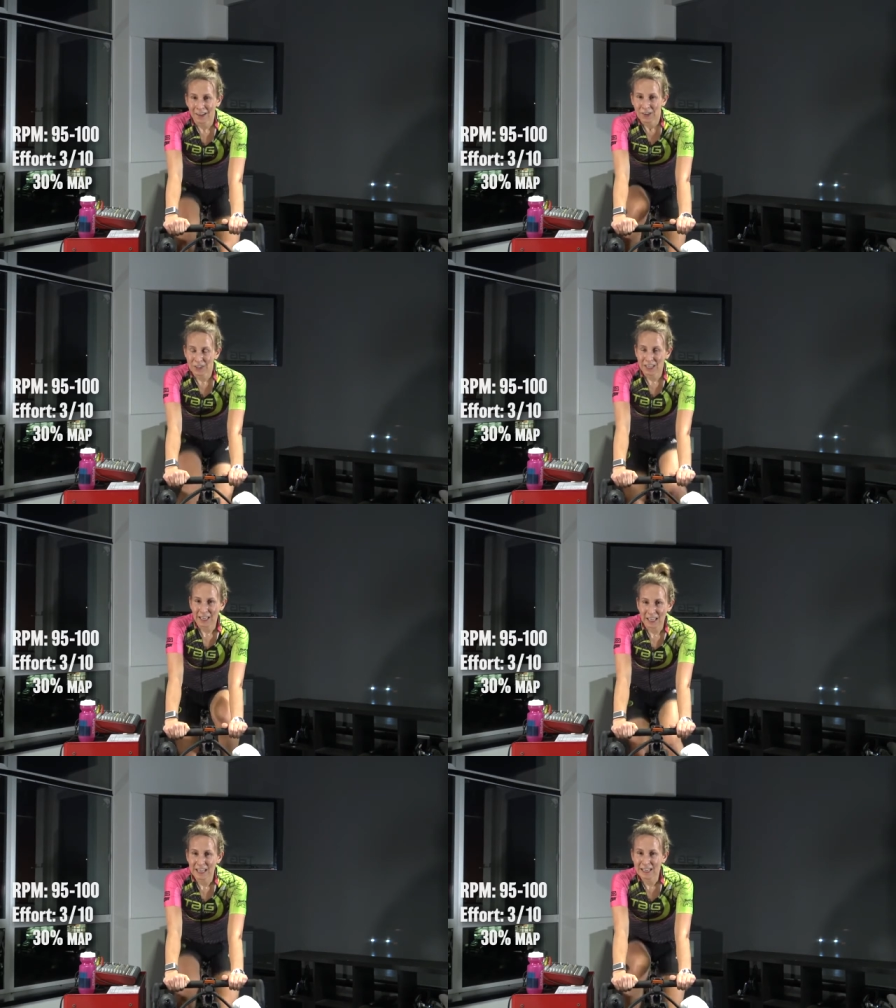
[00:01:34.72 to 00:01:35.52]
We're just
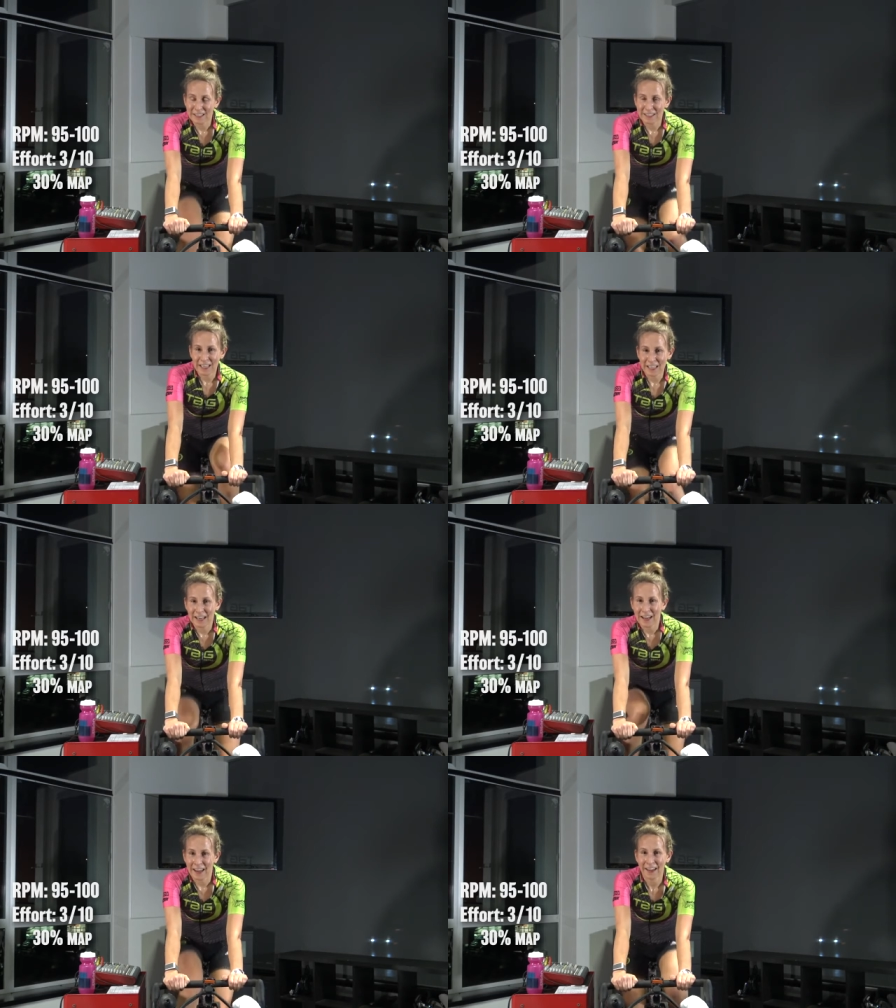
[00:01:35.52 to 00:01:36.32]
going to ease
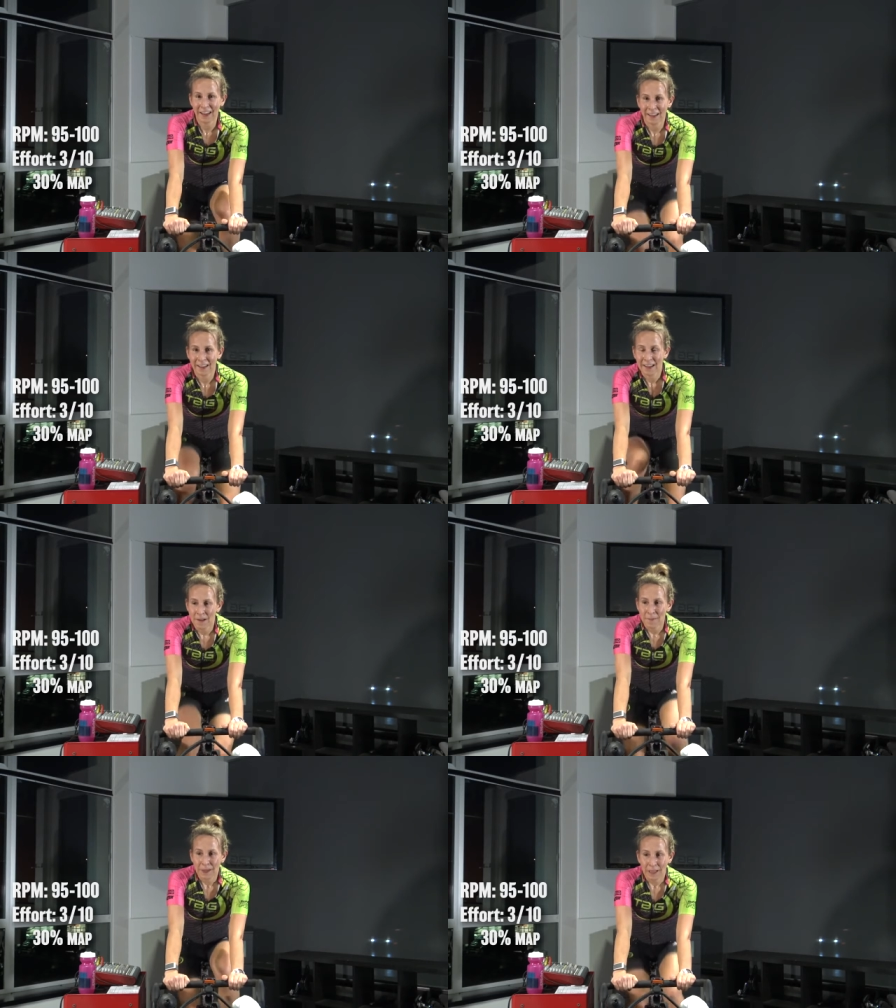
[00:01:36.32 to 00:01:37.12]
in.
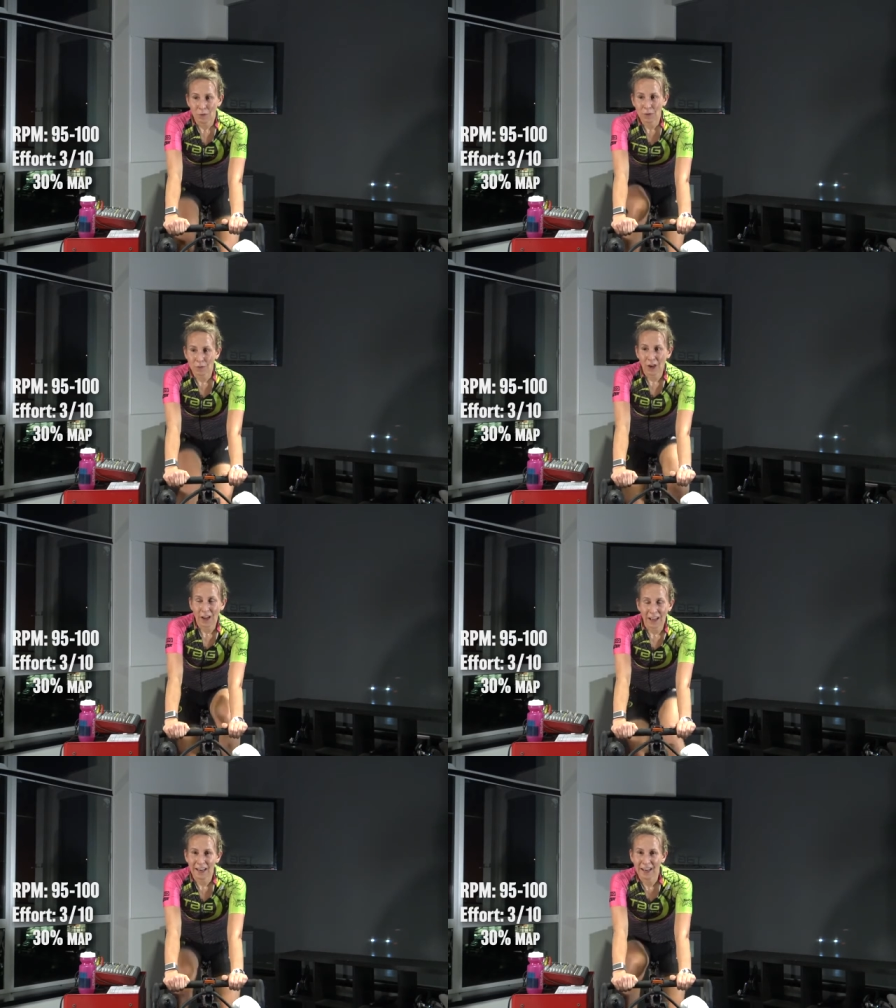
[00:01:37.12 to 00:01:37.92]
We've
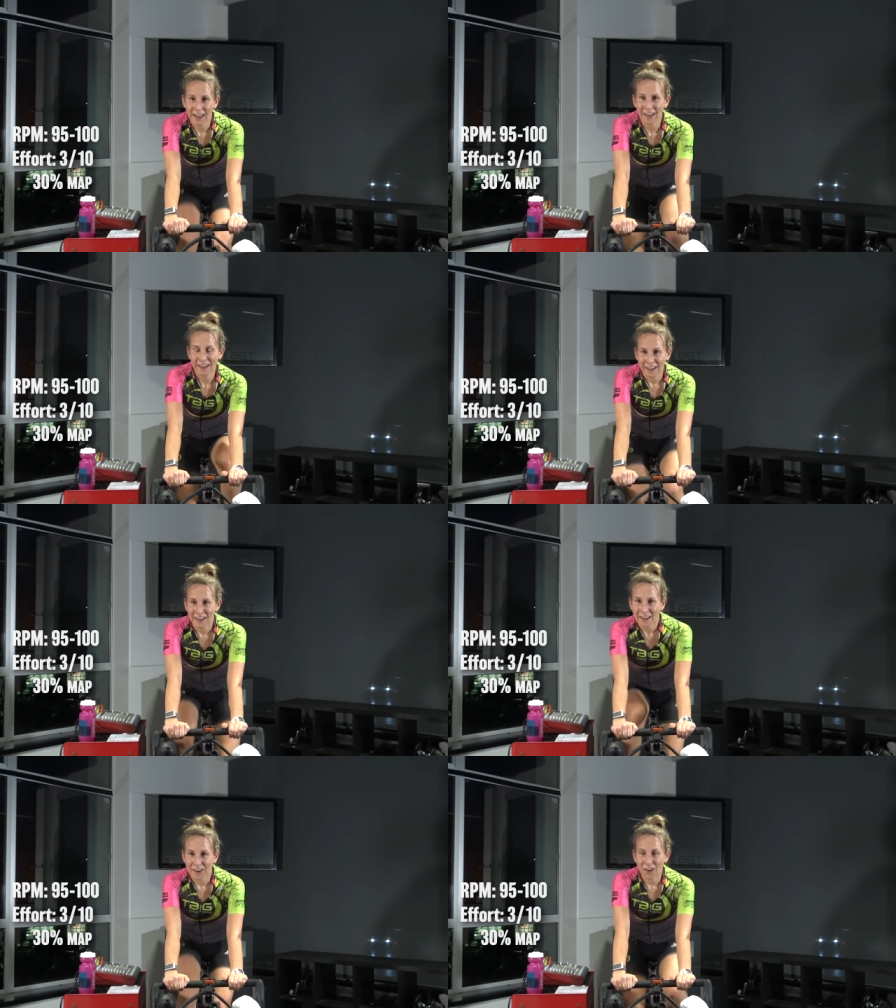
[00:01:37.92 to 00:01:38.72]
got
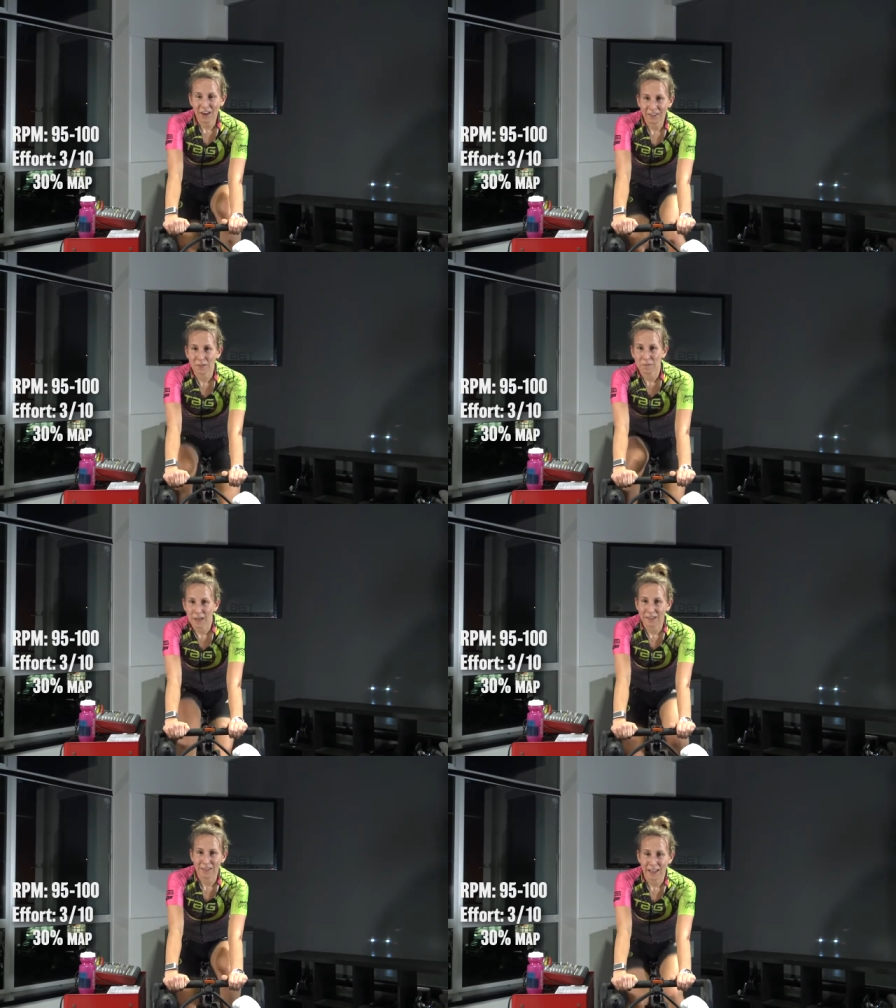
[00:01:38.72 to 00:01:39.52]
an awesome
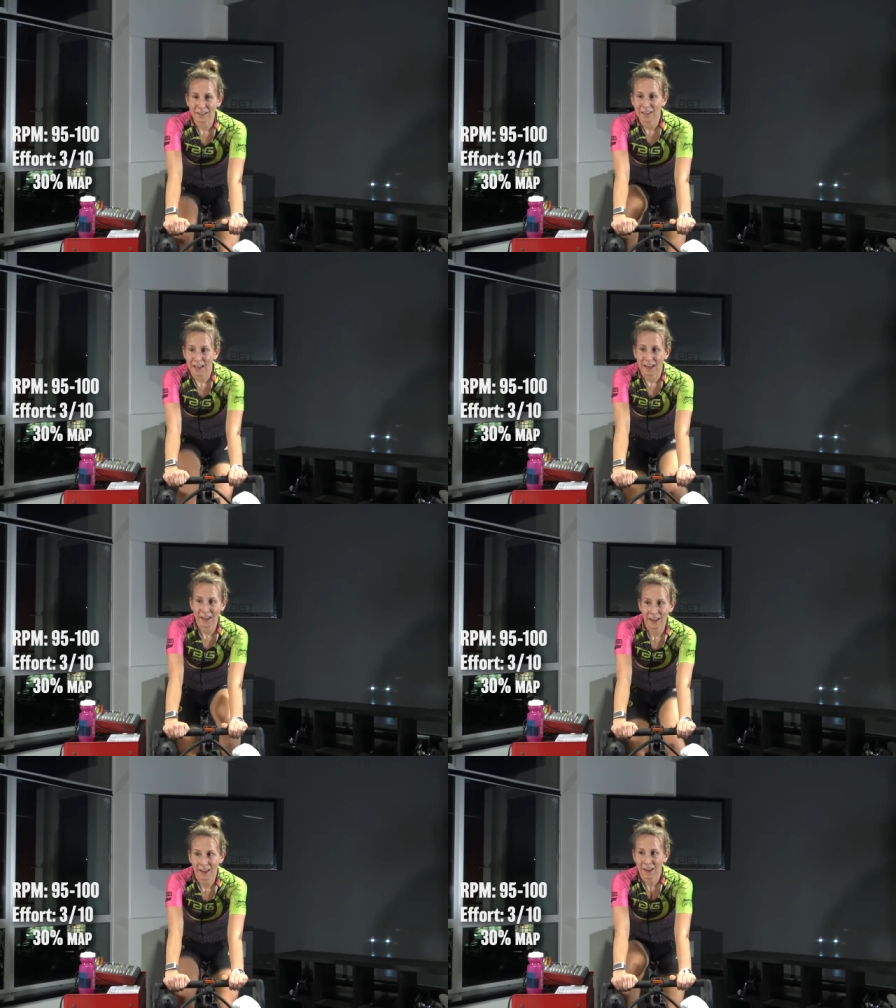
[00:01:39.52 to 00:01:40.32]
main set today.